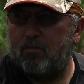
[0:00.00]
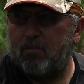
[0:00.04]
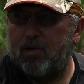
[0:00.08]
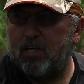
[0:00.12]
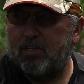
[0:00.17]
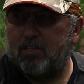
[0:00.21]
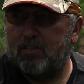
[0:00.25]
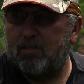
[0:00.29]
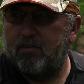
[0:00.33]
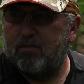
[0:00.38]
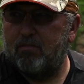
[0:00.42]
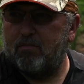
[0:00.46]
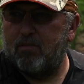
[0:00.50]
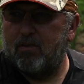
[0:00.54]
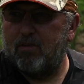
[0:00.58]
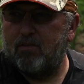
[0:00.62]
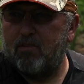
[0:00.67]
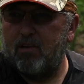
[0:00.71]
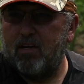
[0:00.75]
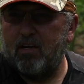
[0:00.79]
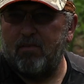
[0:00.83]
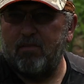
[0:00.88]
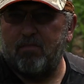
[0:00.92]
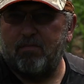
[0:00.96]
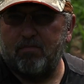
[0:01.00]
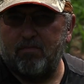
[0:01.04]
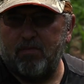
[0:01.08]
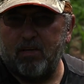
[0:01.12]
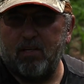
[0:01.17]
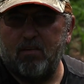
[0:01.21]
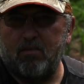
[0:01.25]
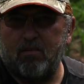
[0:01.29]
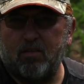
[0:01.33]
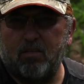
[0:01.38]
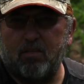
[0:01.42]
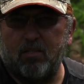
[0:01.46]
It makes you really
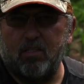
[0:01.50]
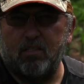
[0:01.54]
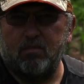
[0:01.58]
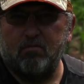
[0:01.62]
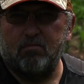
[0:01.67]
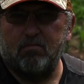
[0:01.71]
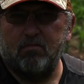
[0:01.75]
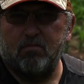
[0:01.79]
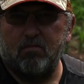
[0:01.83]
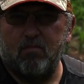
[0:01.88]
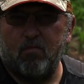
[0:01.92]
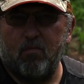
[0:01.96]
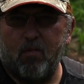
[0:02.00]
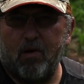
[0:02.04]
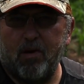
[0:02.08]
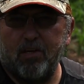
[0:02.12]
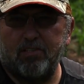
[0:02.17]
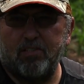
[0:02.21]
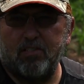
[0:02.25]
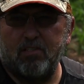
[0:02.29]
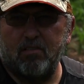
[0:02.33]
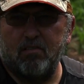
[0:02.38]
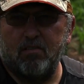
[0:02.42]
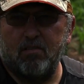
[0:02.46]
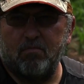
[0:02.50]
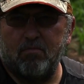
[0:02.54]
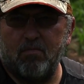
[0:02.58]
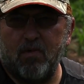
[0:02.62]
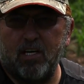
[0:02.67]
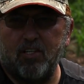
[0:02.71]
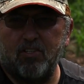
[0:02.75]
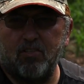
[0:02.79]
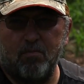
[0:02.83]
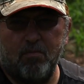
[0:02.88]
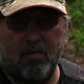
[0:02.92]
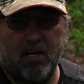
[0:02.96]
feel good. It
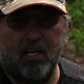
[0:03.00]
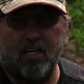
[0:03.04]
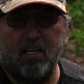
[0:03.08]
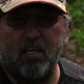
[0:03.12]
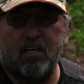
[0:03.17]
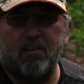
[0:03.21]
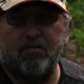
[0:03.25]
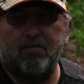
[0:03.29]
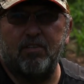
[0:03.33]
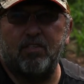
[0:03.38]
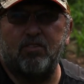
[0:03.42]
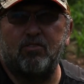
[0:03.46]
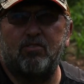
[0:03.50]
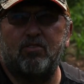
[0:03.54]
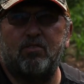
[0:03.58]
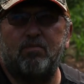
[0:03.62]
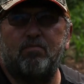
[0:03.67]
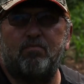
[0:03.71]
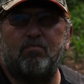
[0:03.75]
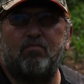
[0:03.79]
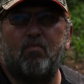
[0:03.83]
makes a big difference.